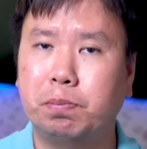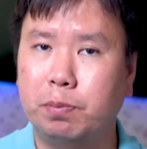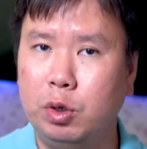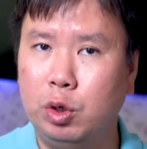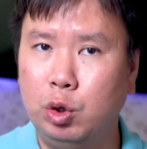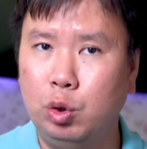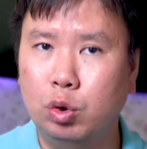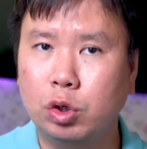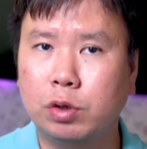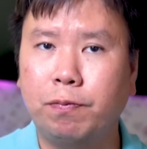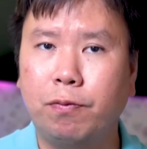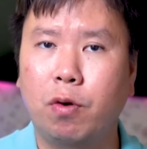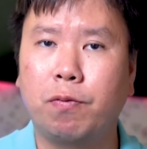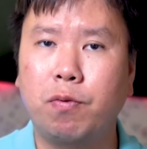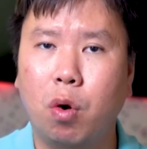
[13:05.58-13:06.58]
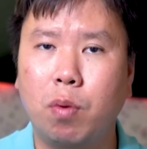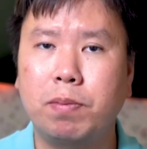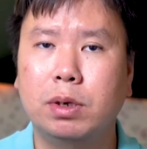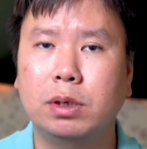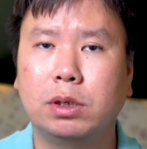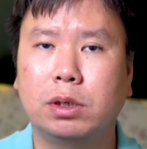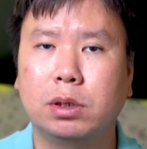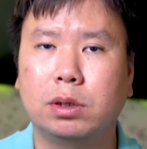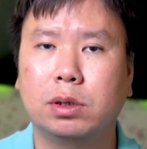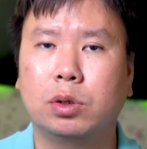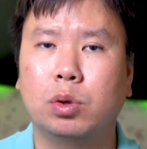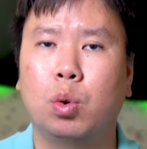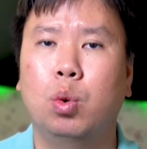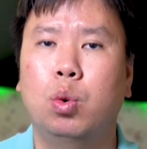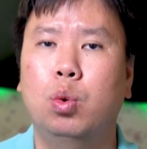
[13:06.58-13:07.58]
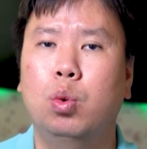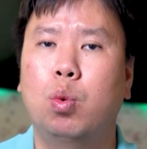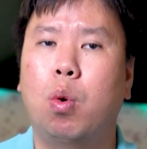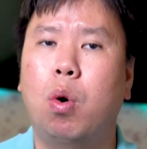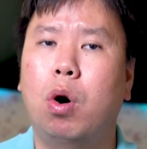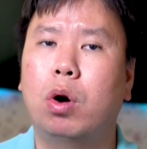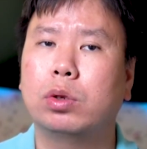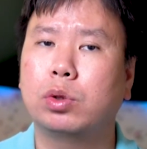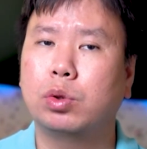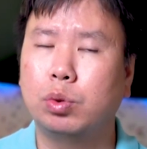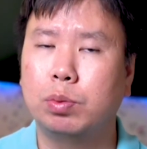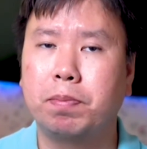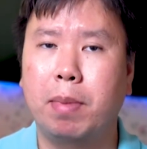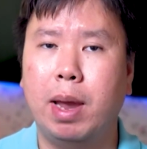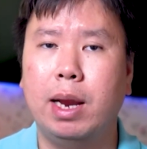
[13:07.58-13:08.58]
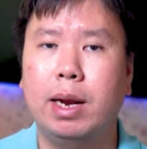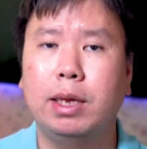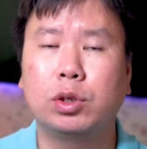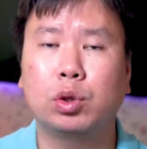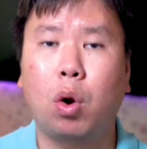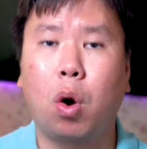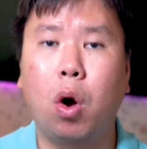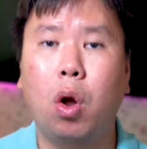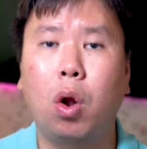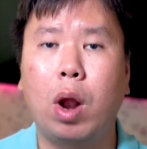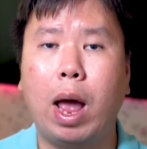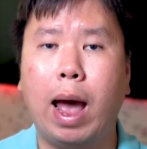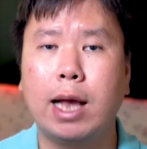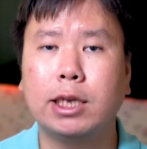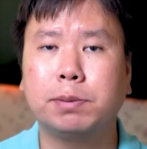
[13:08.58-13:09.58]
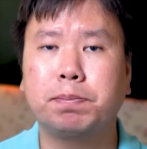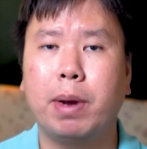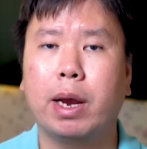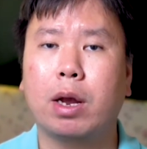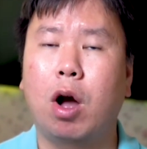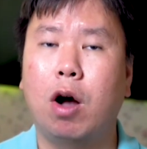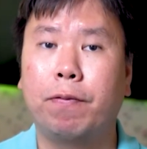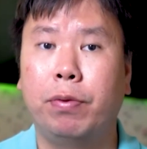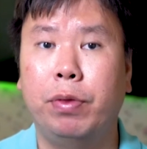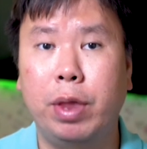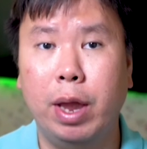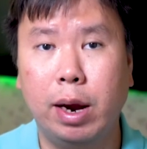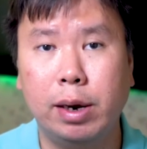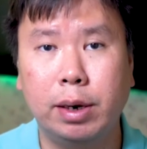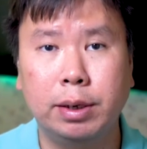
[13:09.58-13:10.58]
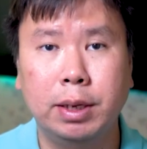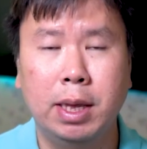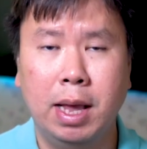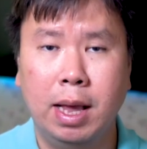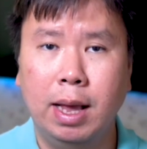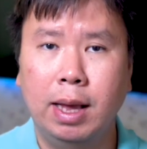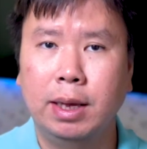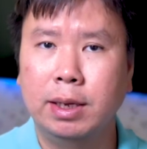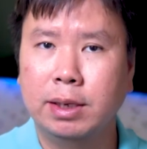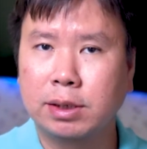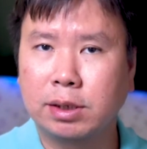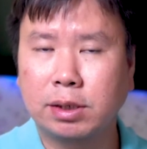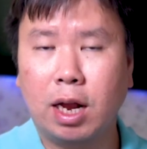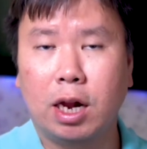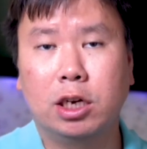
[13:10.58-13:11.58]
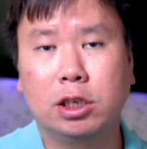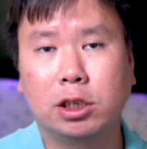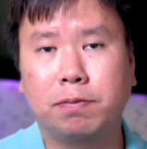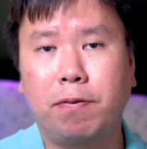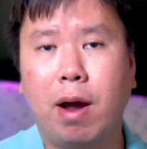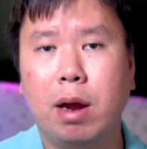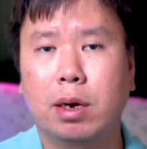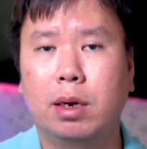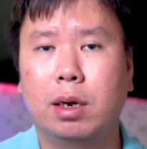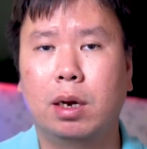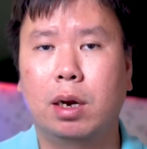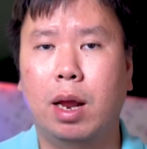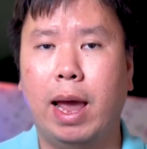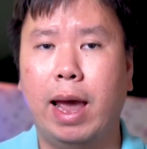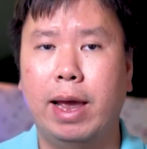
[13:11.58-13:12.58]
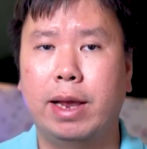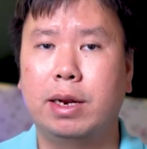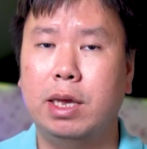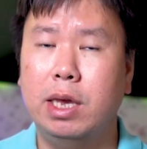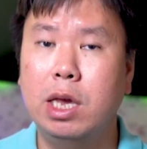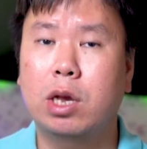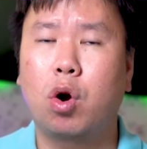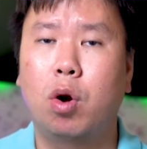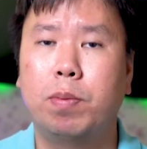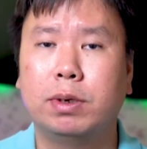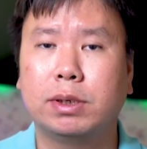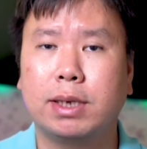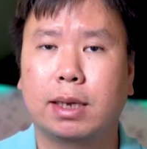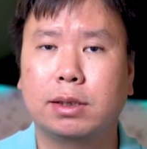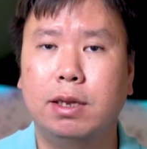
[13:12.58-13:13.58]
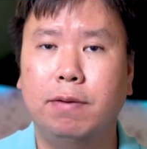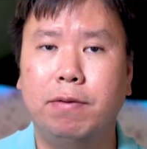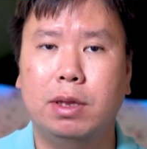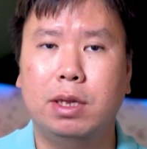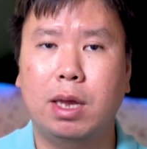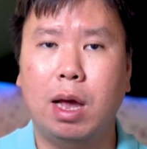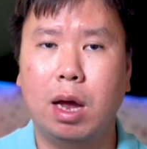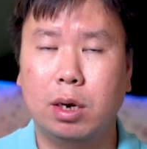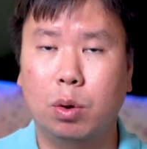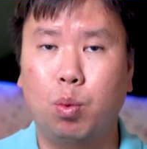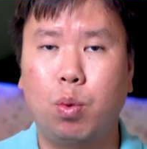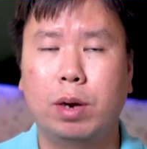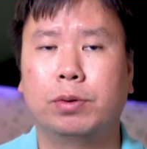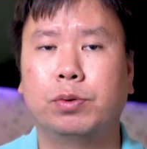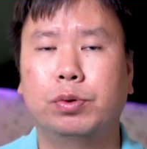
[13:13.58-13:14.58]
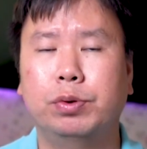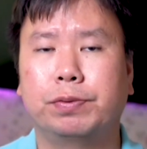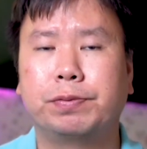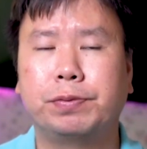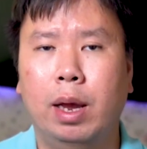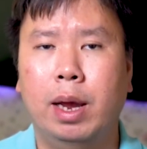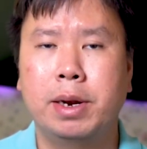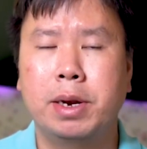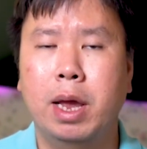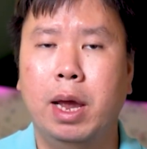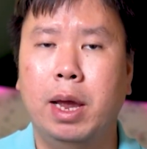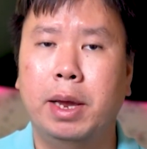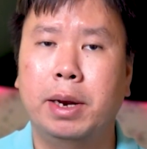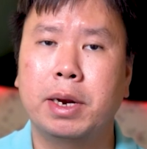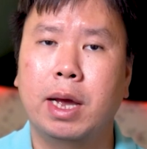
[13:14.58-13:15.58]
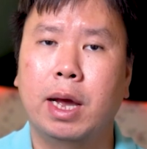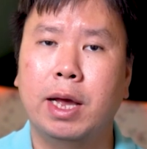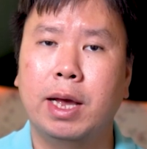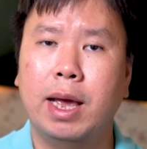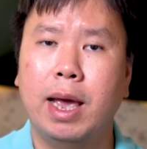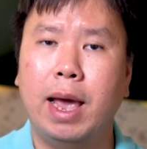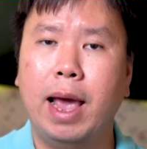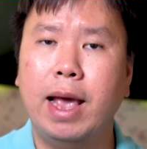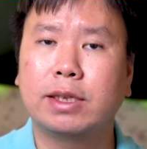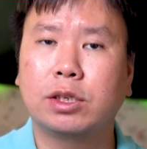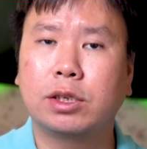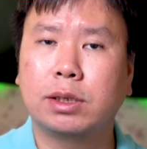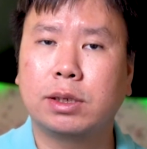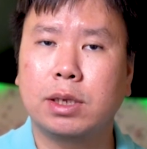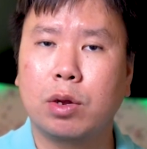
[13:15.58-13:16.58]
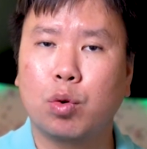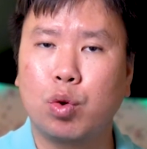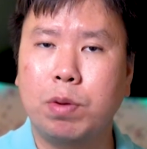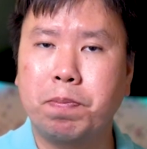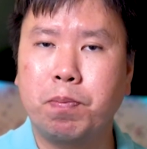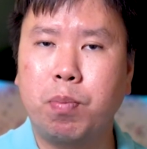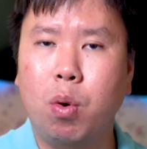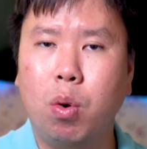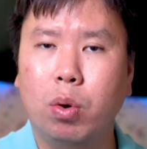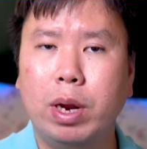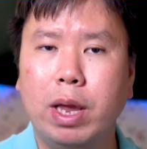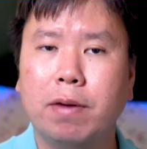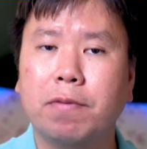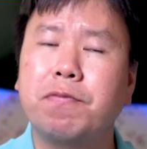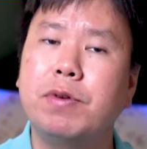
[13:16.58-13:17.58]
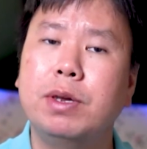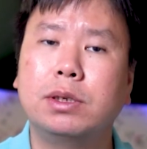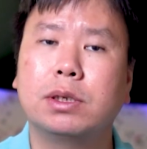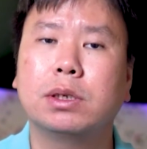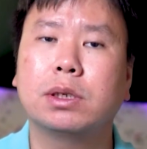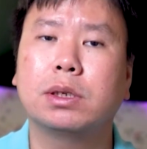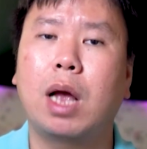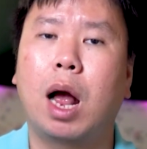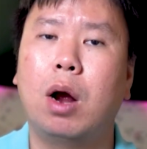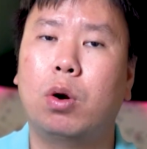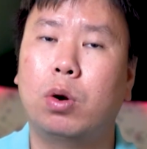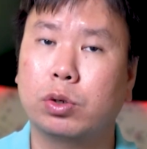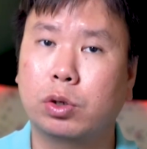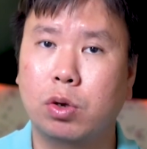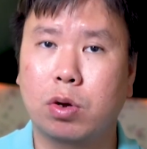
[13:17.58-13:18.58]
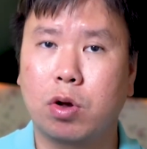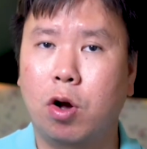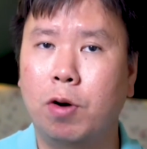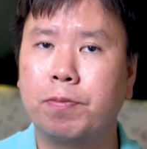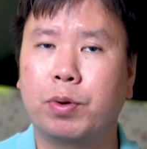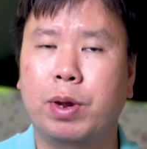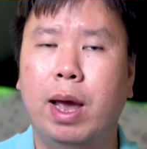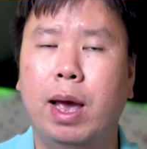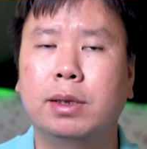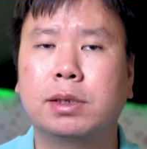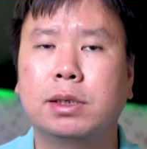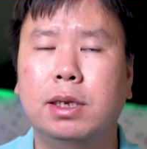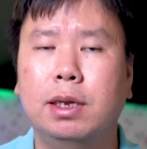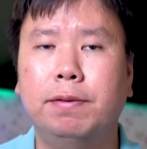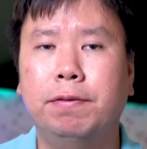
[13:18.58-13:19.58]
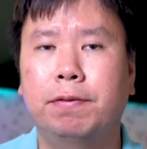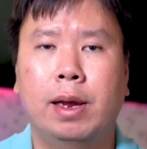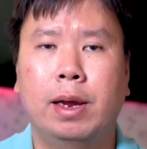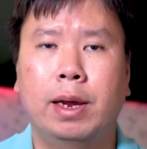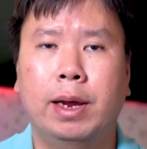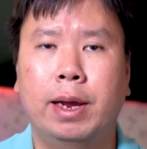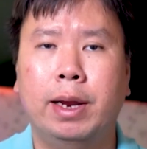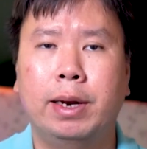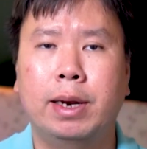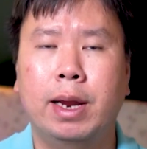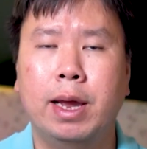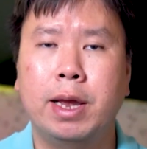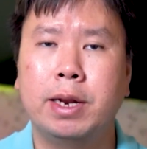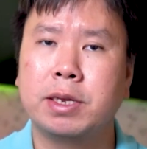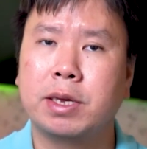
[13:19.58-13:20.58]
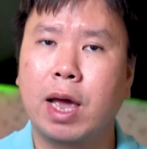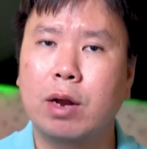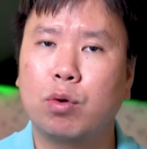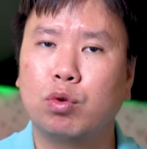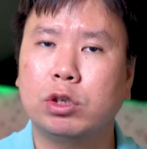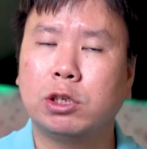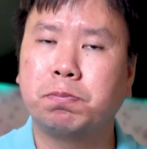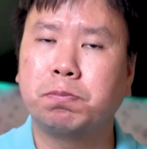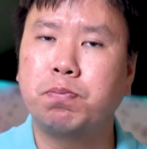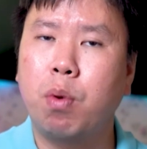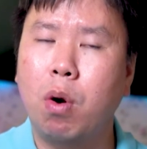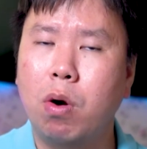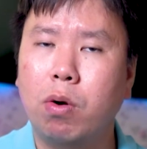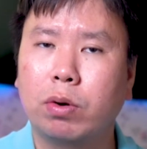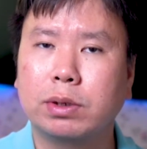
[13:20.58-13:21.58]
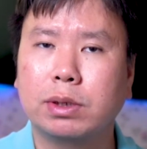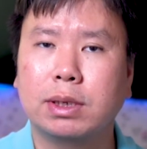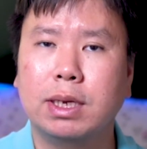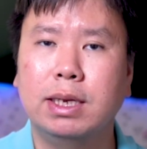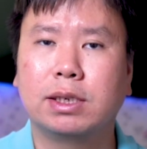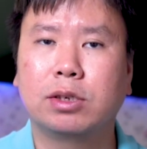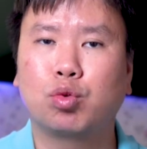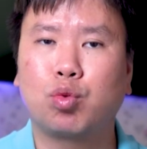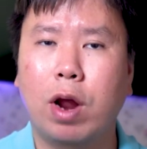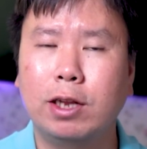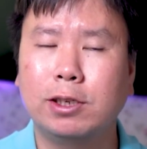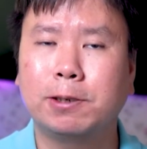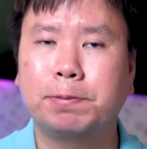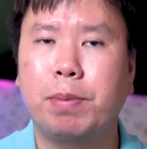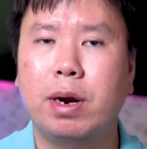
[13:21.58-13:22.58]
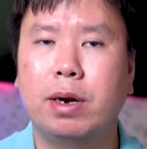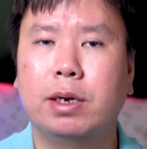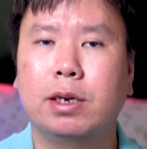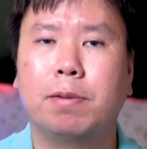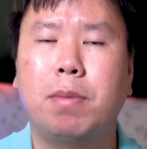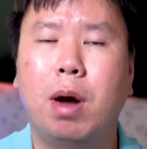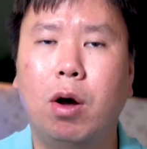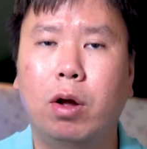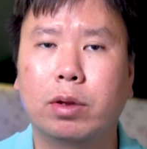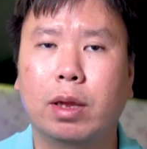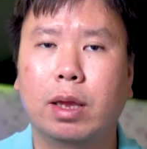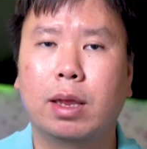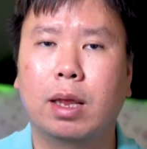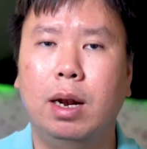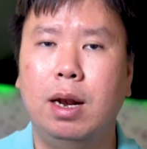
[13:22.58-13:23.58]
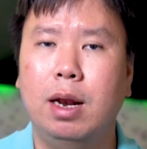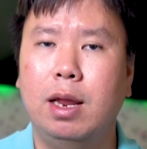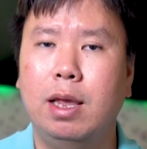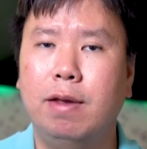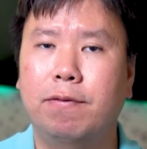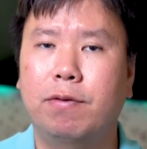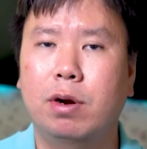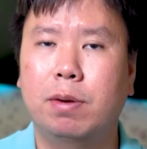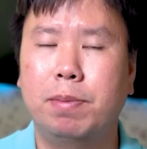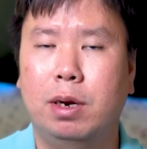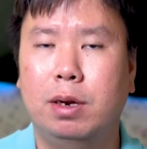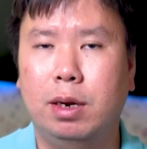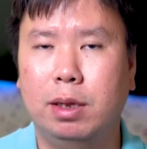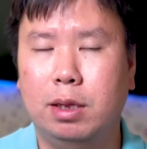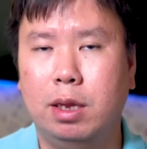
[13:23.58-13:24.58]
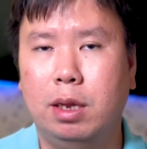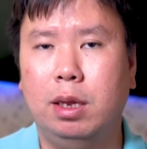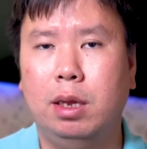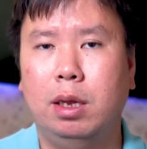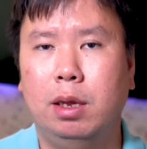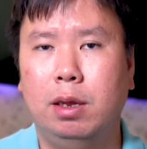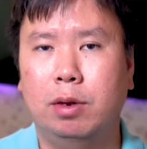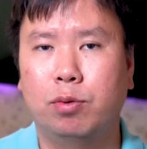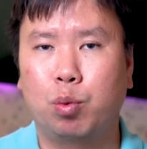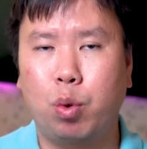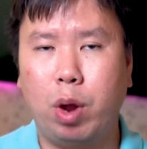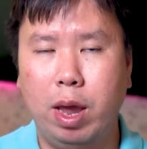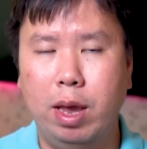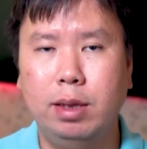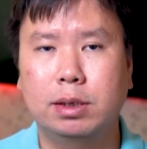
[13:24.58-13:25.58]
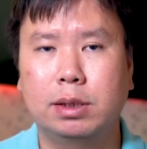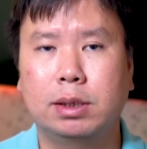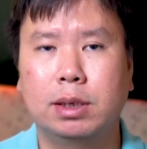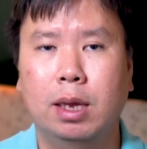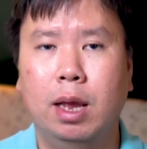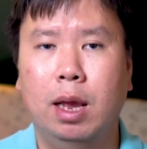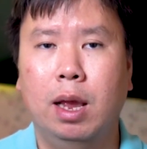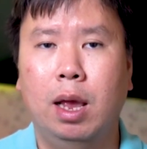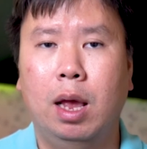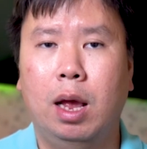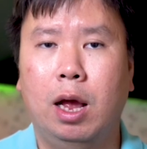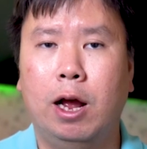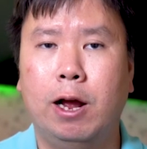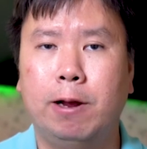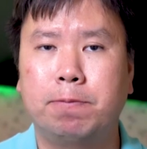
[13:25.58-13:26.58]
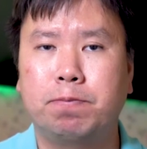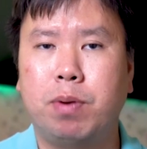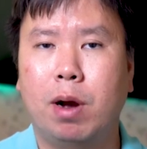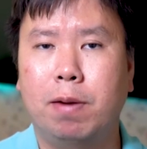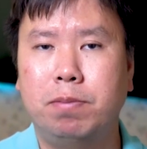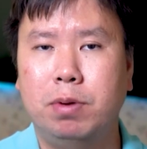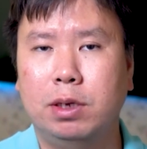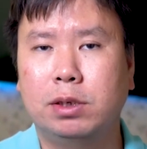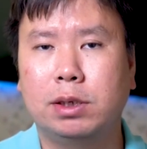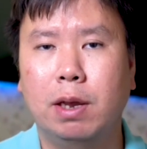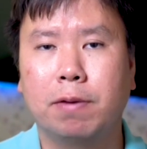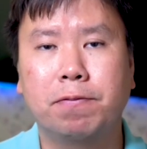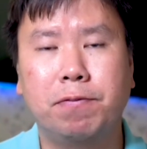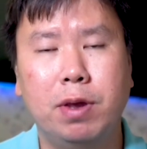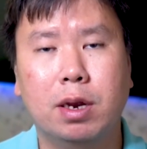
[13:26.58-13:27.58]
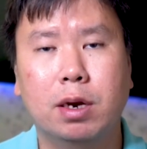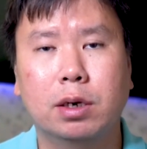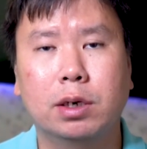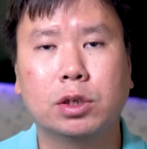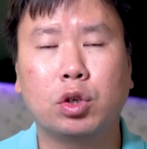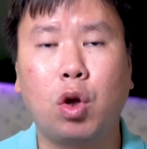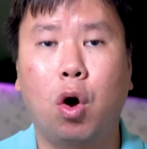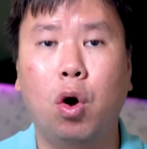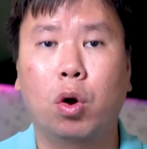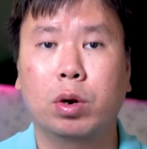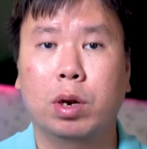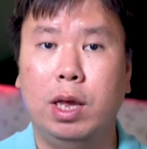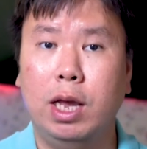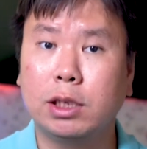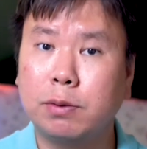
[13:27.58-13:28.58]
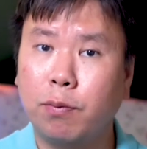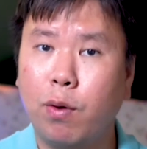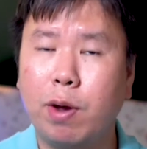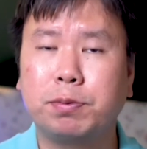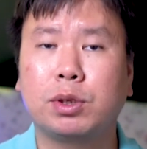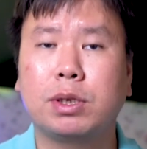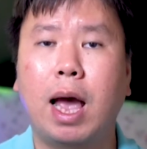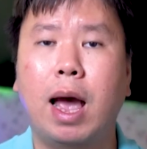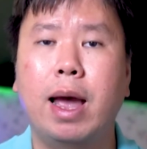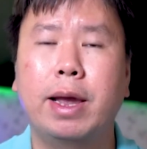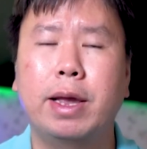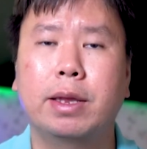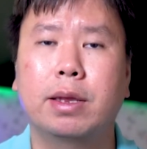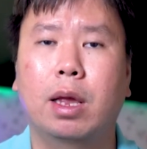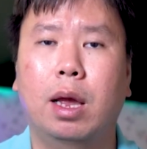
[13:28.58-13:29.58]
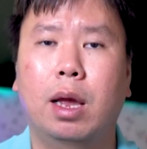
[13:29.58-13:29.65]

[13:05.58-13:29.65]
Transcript: useful for merchants who want to manage all aspects of their sales funnel and e-commerce activity under one roof. And then its reporting features are also comprehensive. And then GetResponse is transparent about deliverability rates, publishing figures on its website,